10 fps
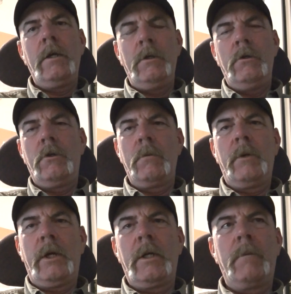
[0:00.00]
and you can
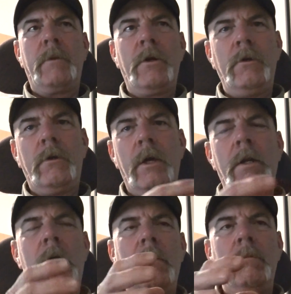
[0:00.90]
pick it up there. You
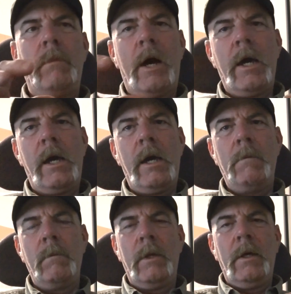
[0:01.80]
cannot buy
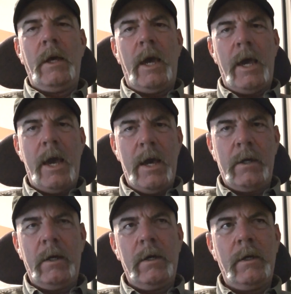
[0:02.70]
a
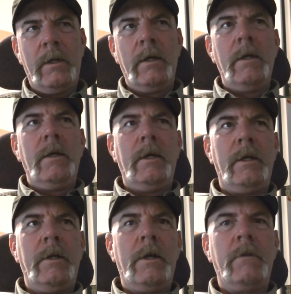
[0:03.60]
handgun in
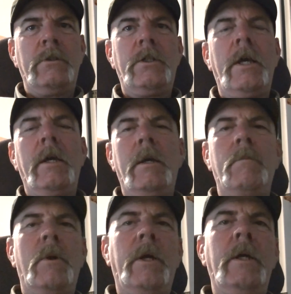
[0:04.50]
another state
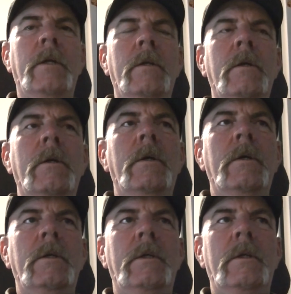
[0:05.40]
and bring it
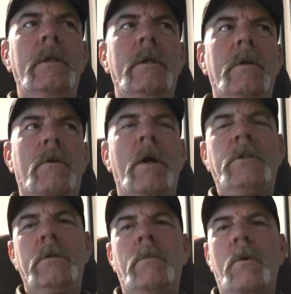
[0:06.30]

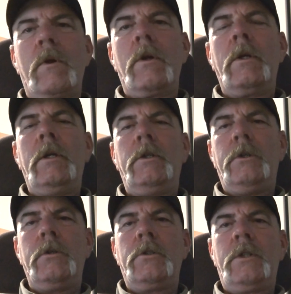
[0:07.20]
across the border into
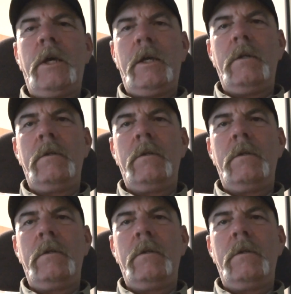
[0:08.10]
your state.